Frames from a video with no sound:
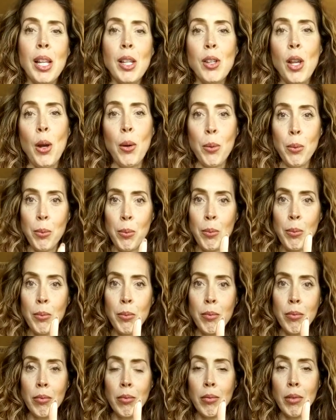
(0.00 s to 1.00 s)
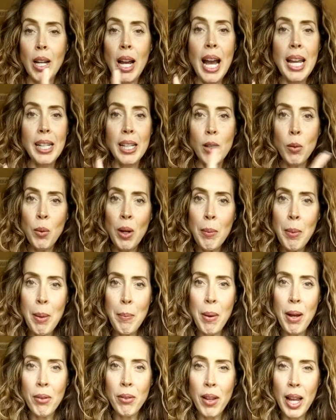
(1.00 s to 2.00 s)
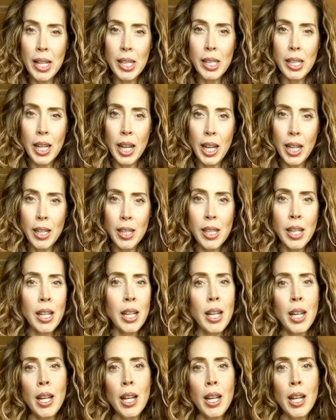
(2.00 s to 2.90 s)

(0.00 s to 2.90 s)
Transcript: so I didn't wear my buff last night,